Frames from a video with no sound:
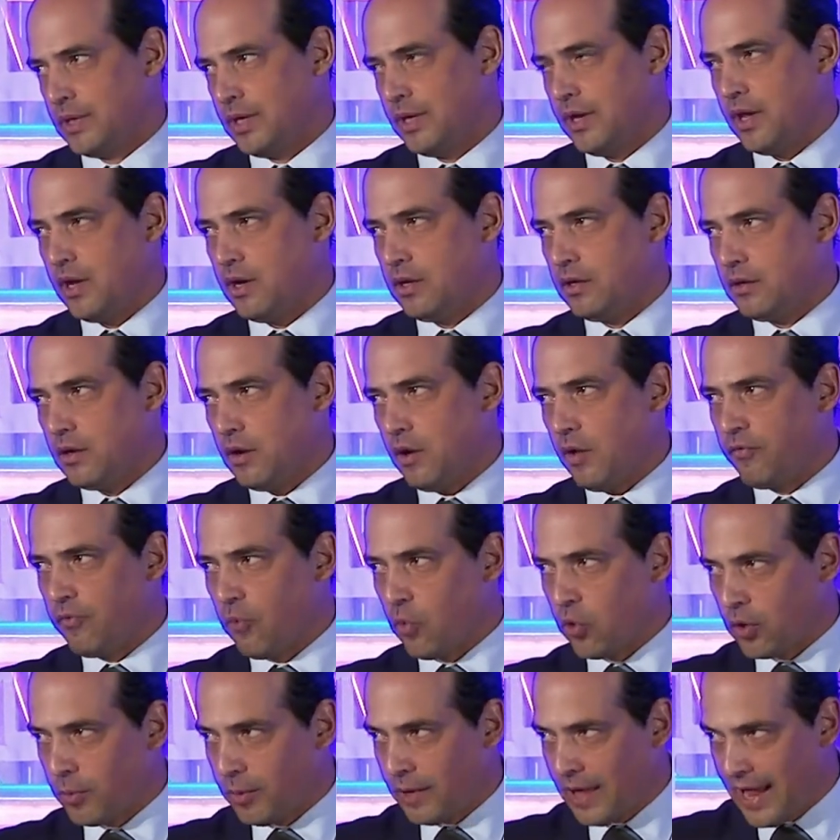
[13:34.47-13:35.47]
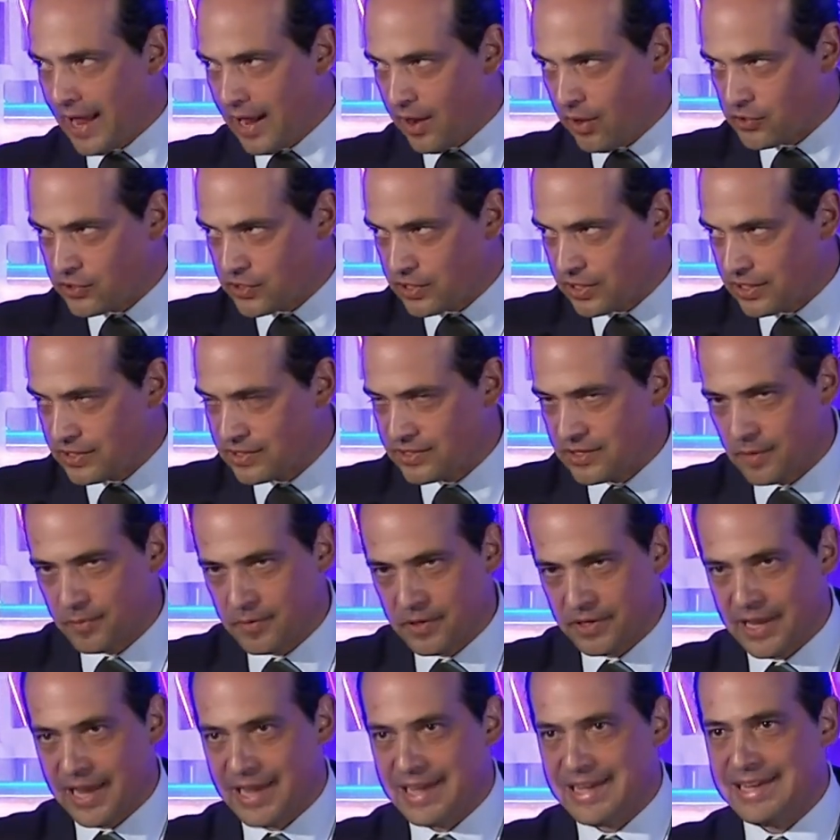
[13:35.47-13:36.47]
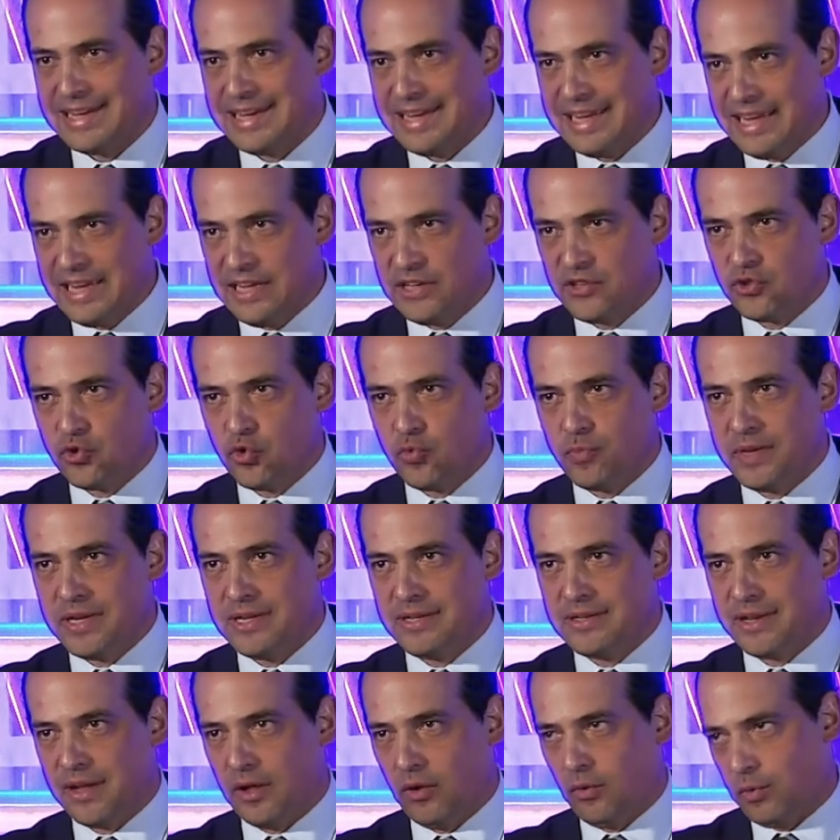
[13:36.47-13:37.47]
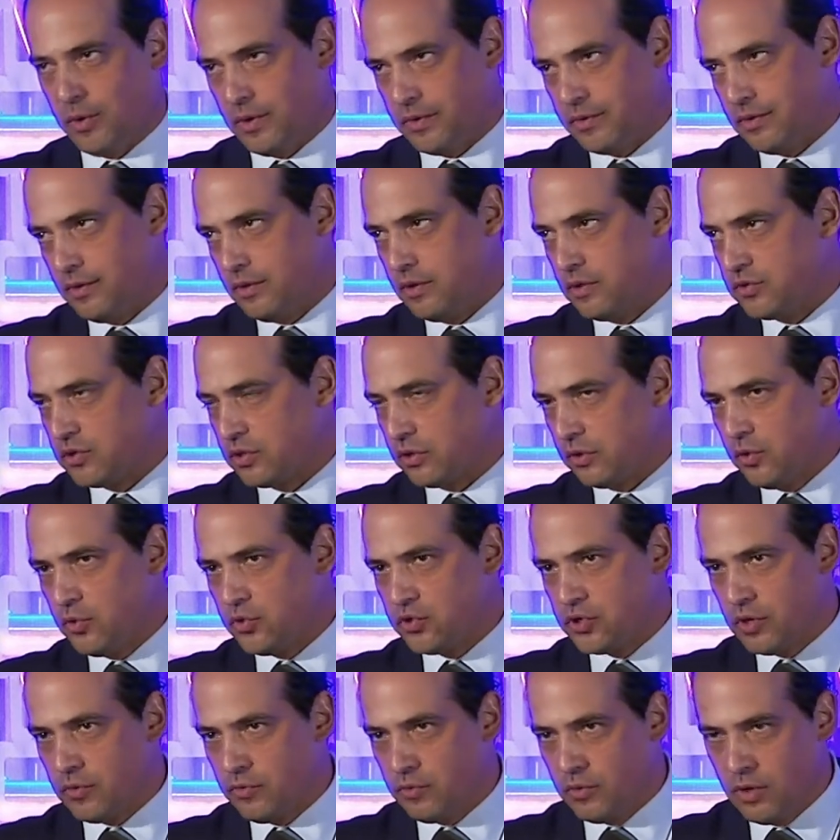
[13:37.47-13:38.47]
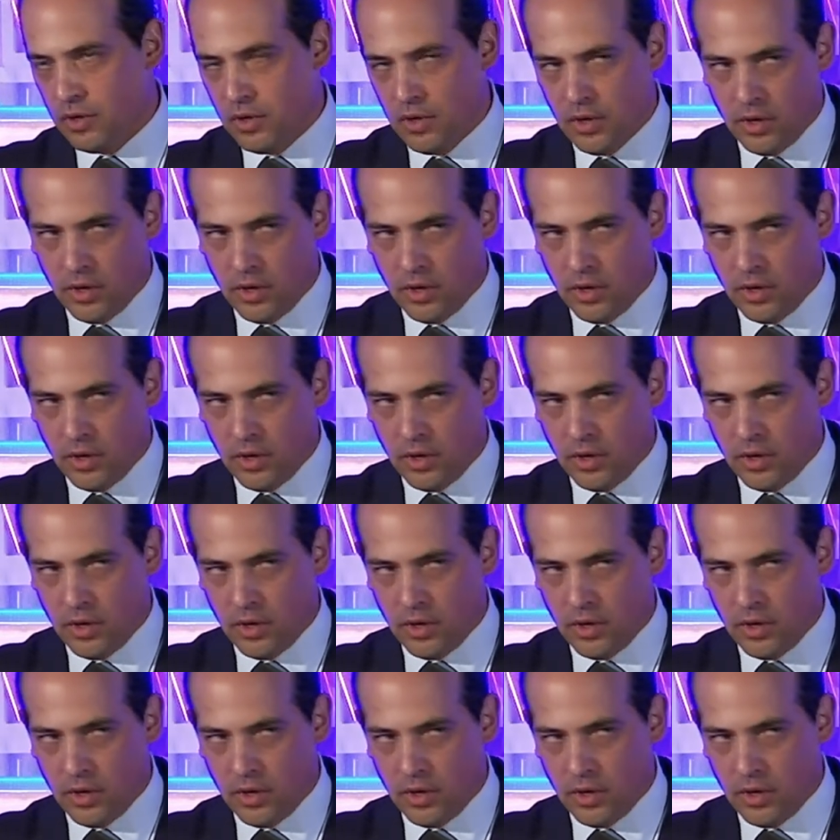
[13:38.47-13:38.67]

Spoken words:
And affordable housing is something that needs to be dealt with. And the solution